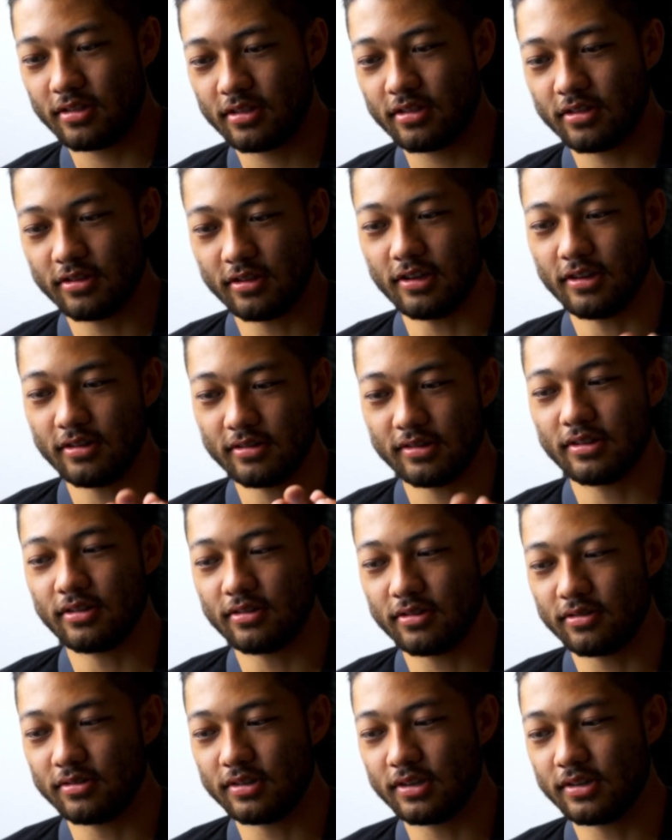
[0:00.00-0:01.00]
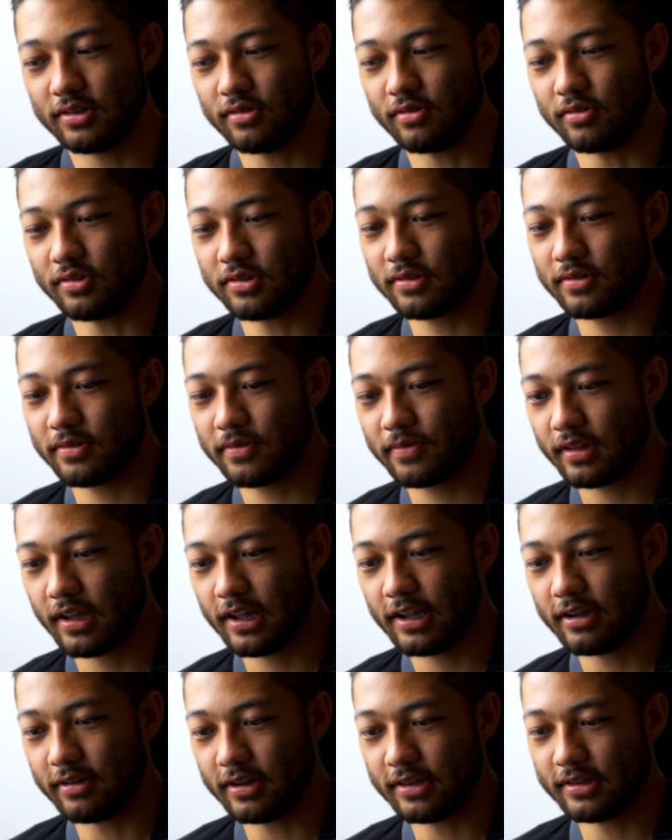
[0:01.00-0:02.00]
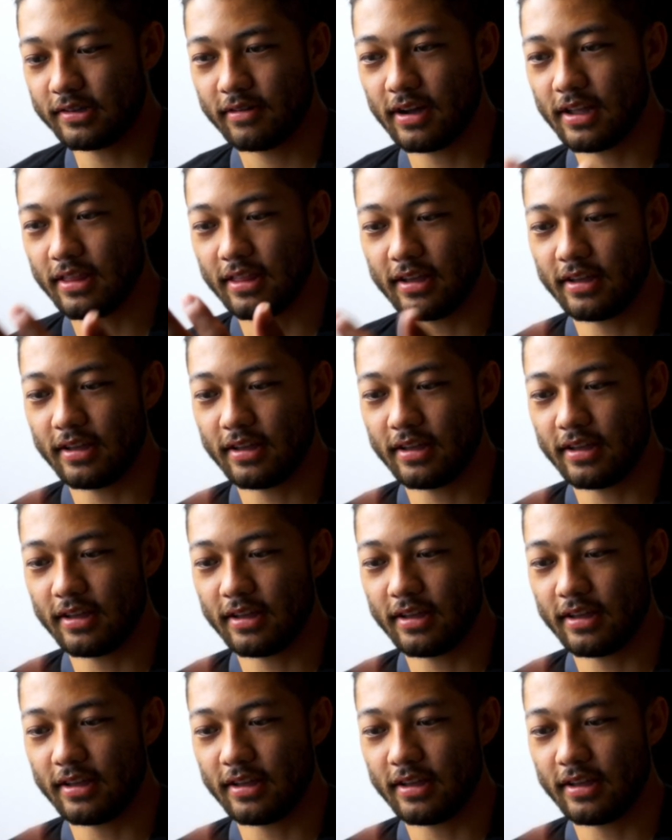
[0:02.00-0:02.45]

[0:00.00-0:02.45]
so you can still use these tools. Anyways, then